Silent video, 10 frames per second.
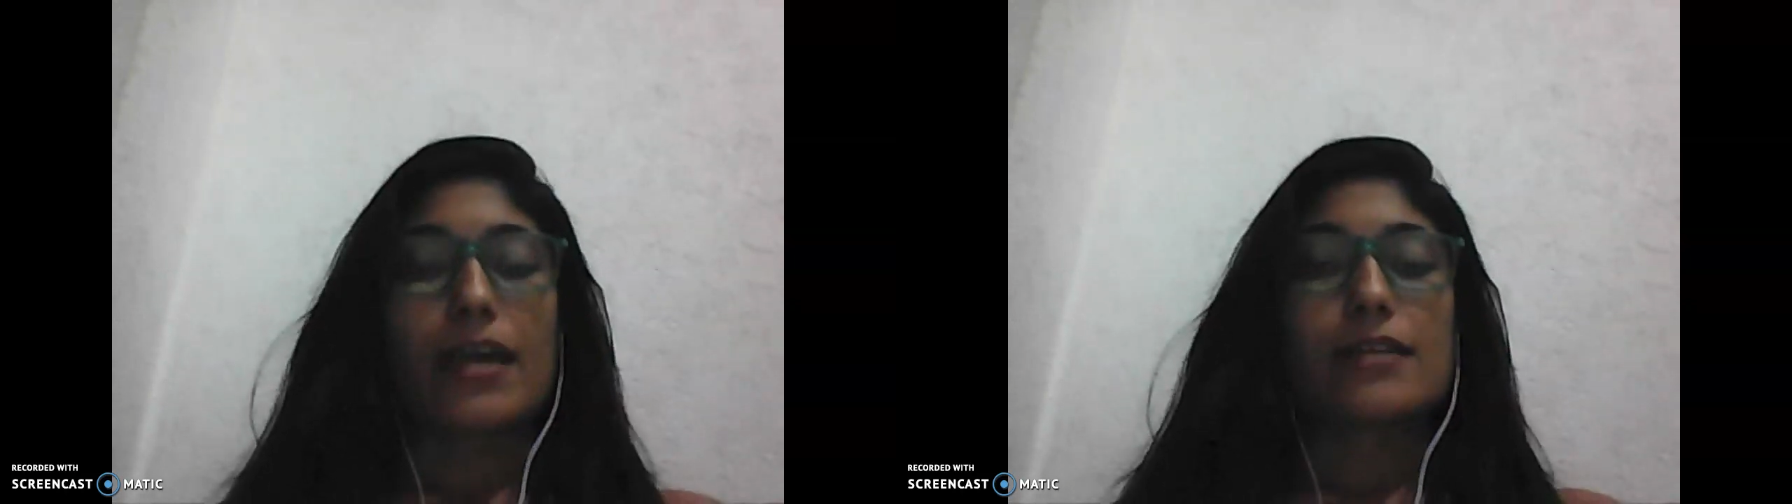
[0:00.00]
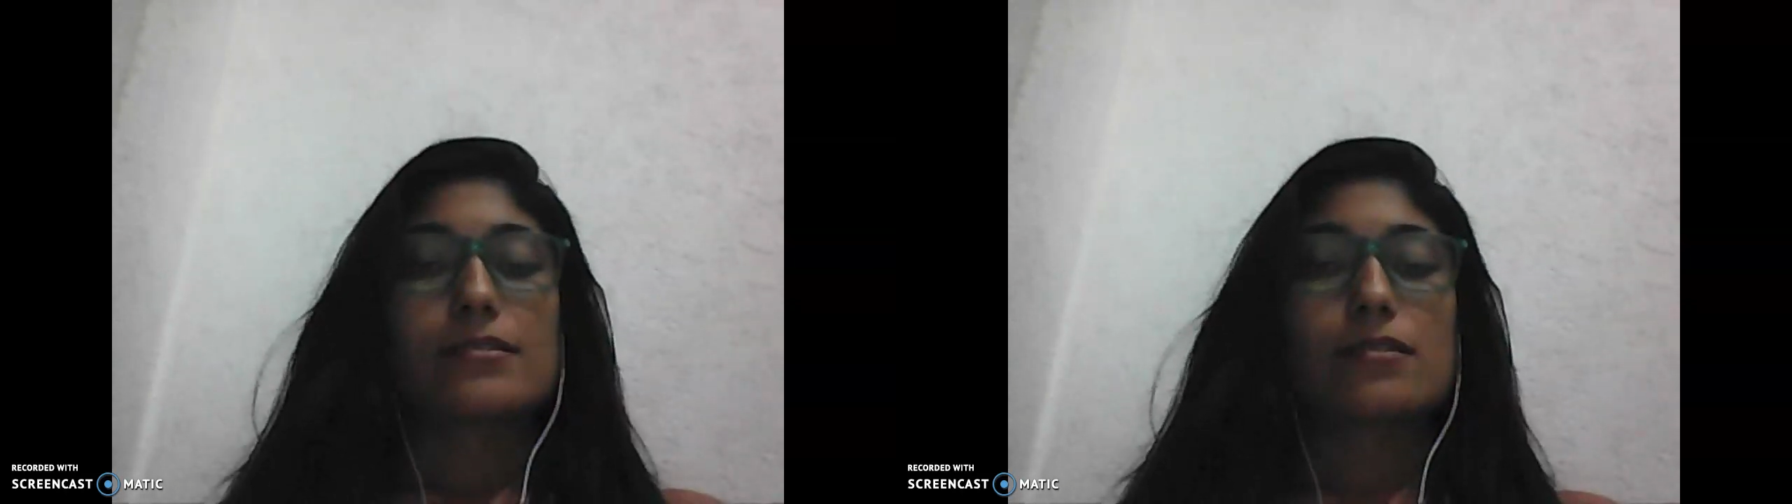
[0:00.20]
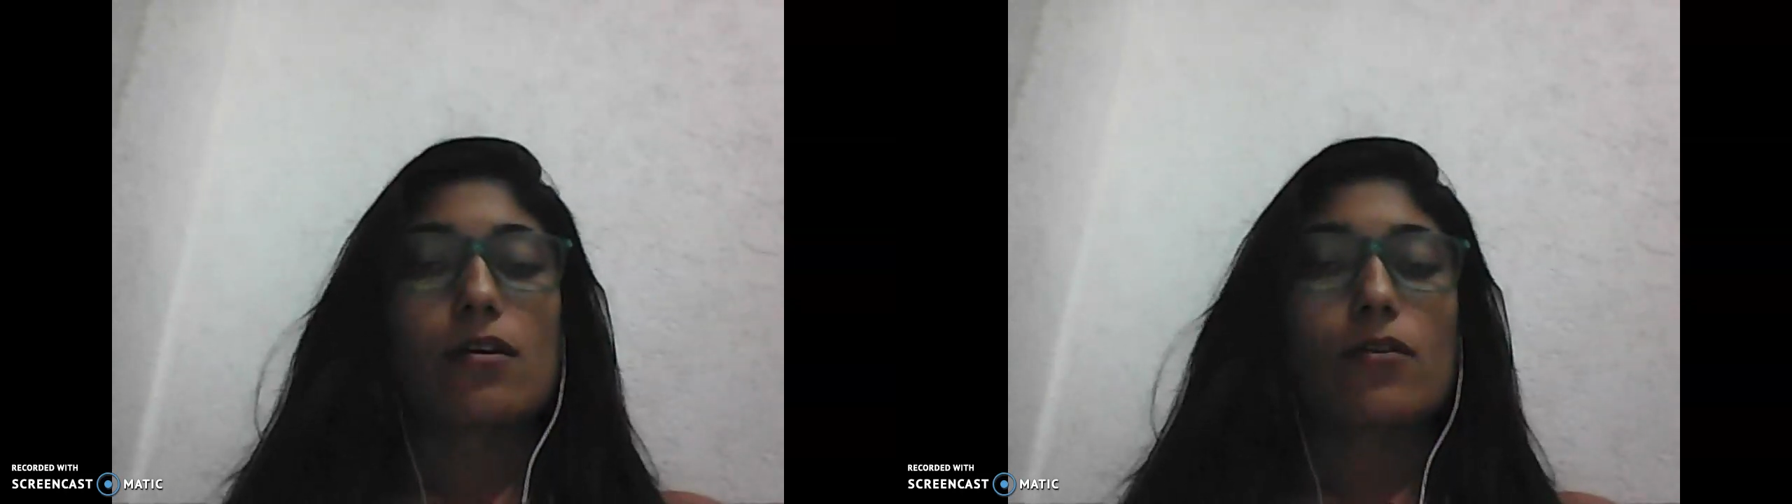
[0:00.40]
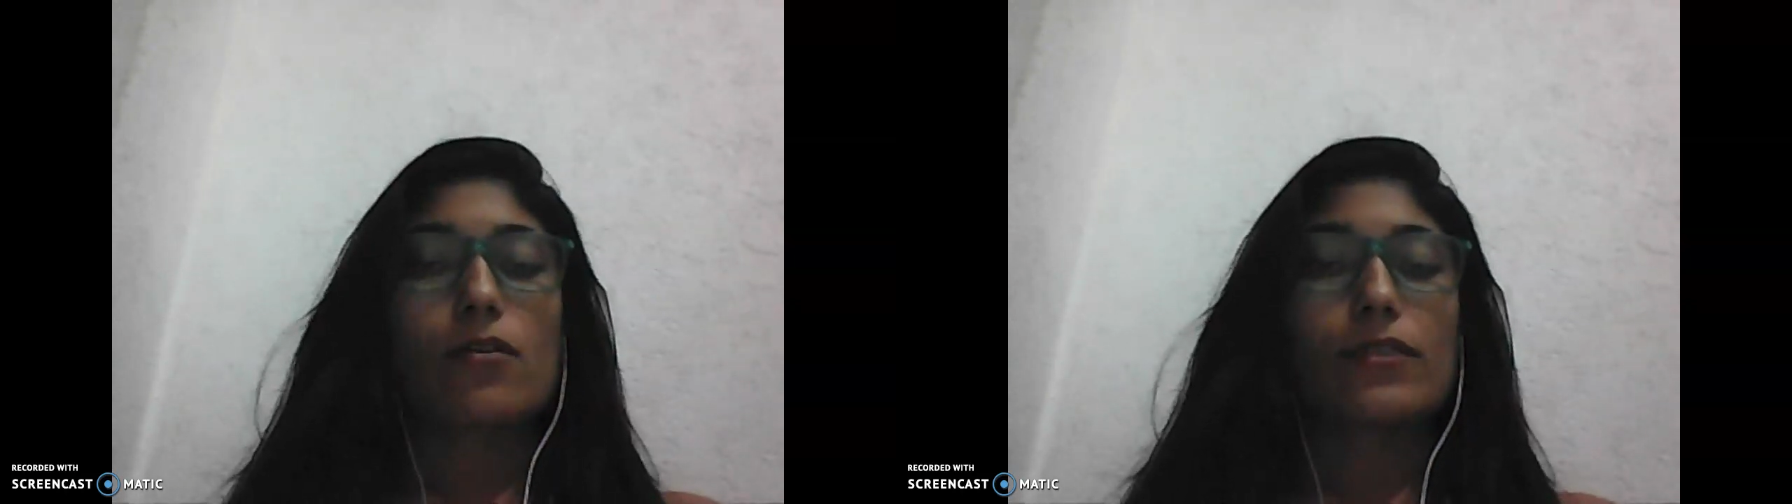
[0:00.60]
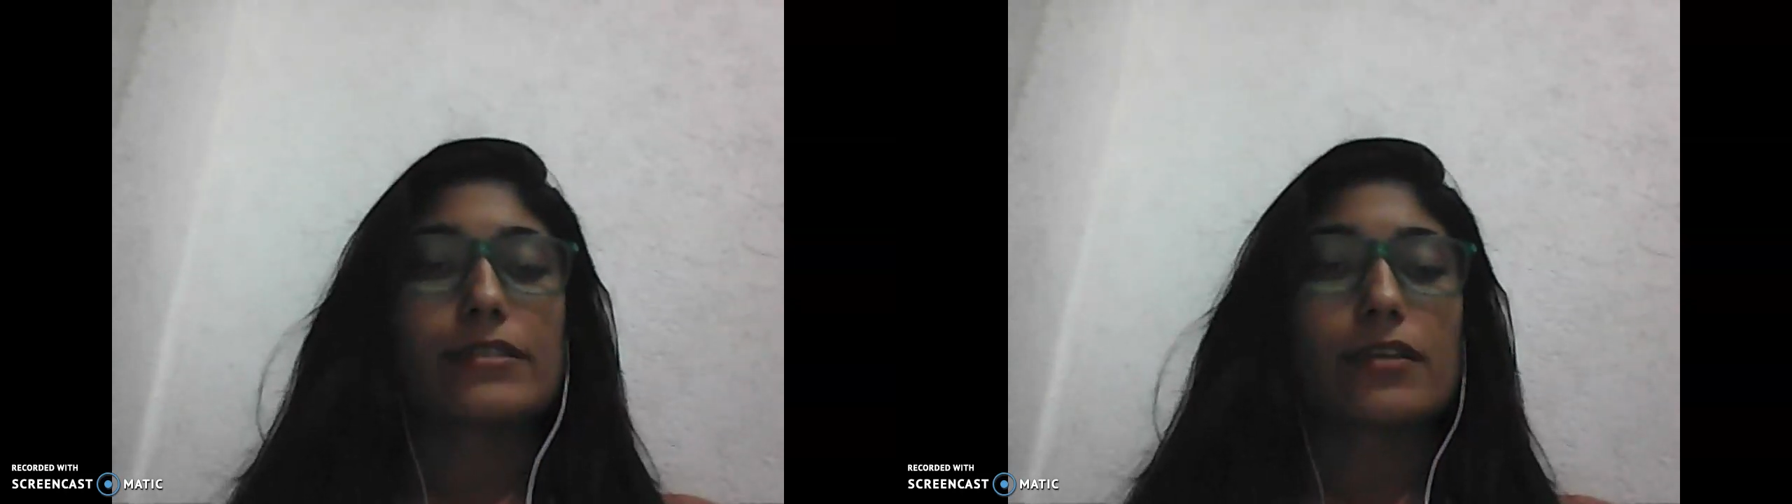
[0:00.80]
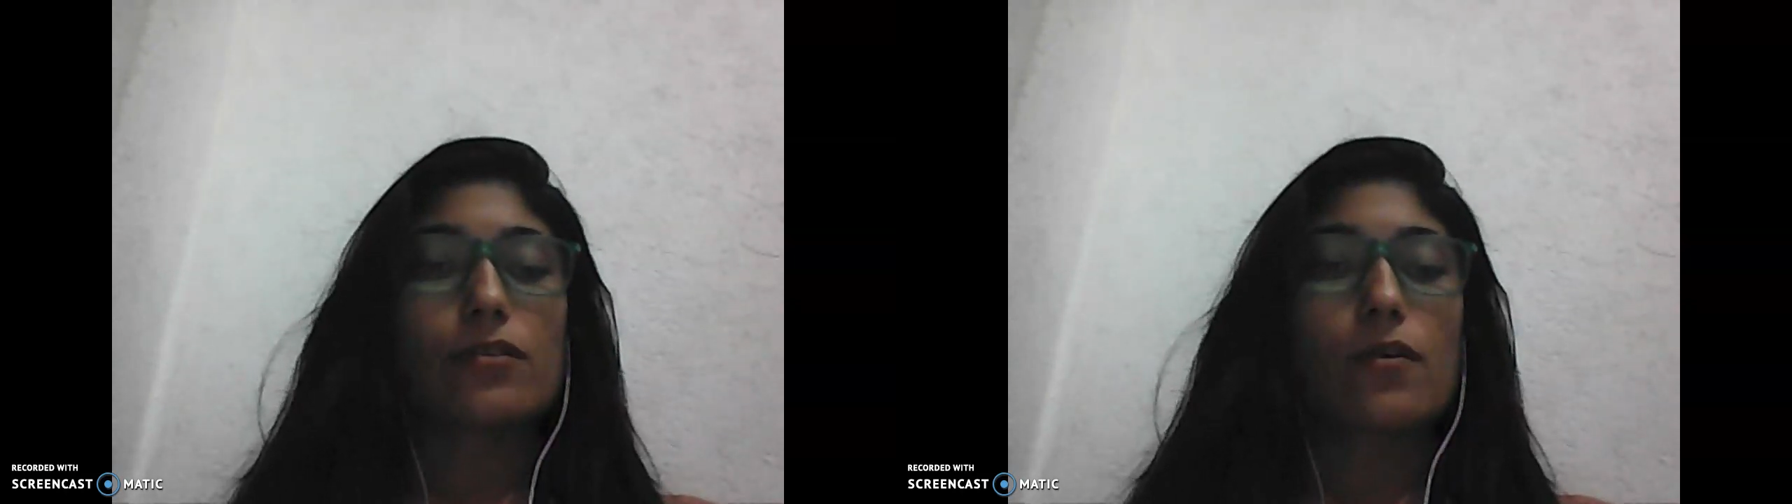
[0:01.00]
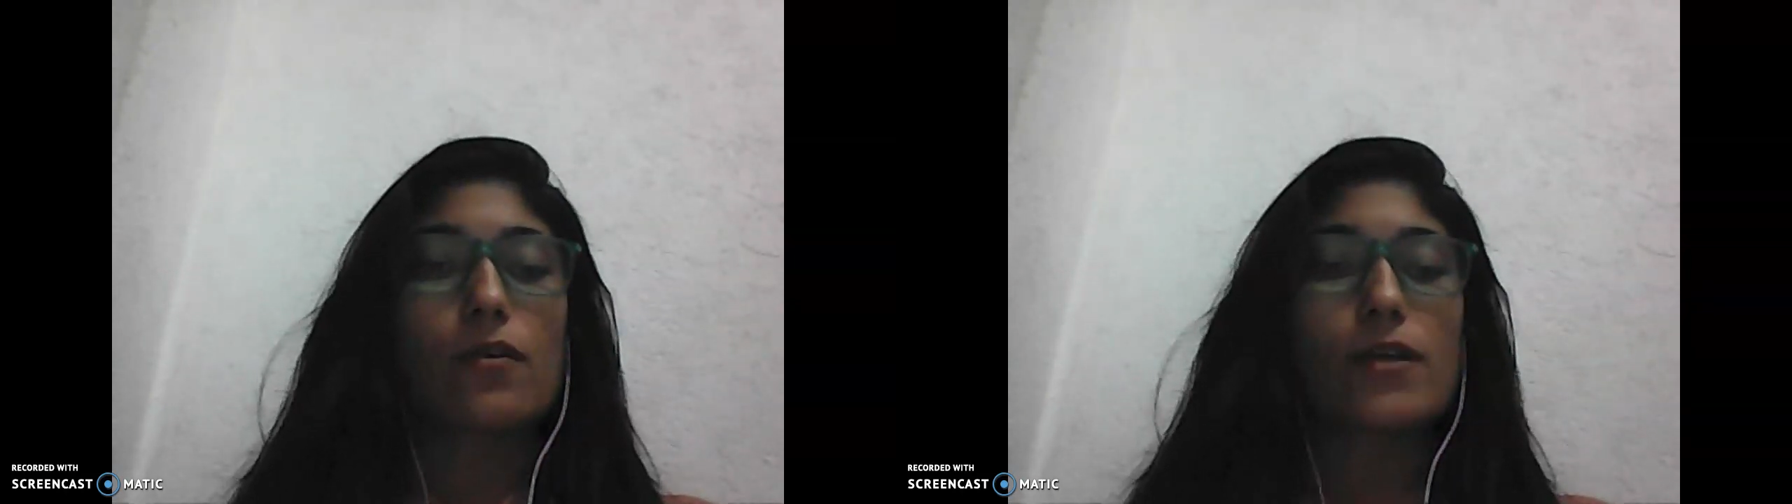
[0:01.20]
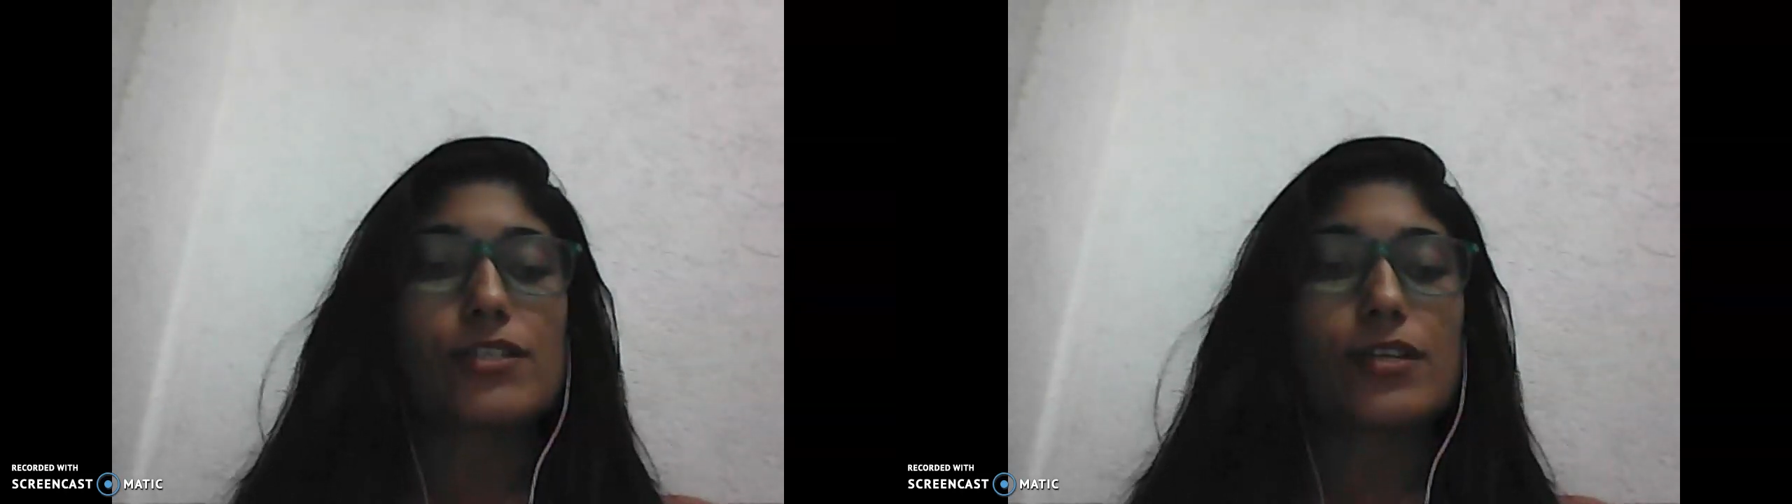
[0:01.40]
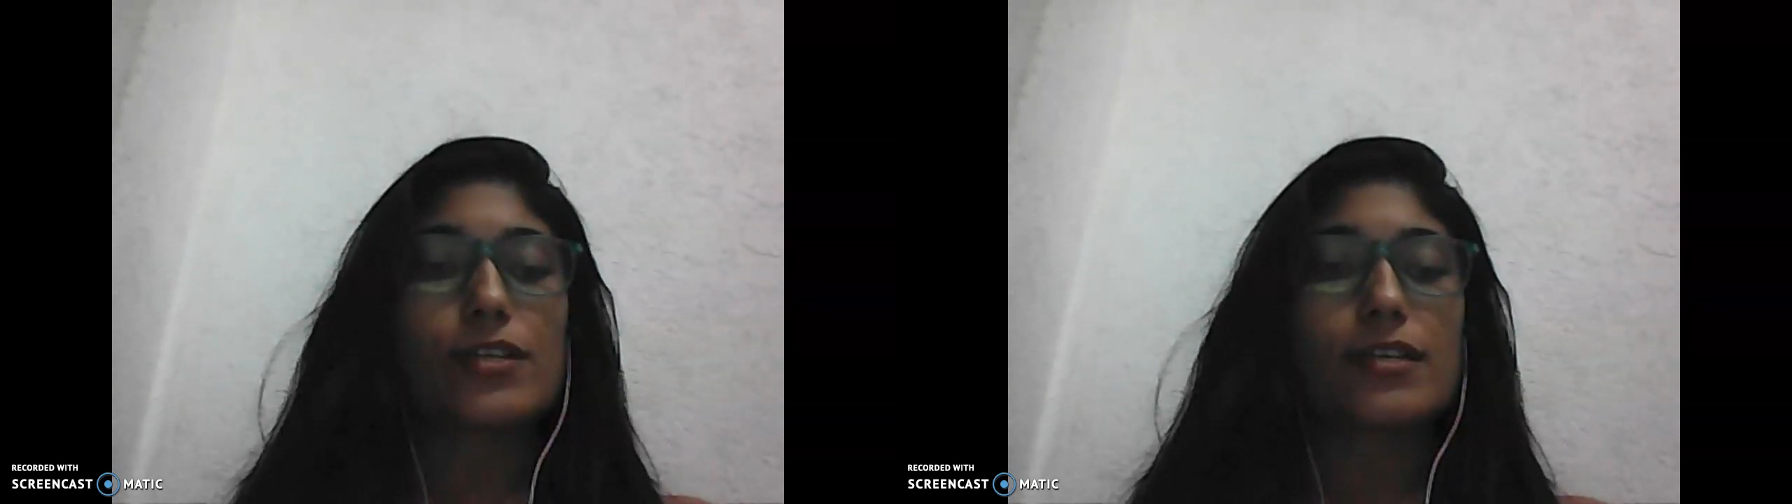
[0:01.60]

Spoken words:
So the second question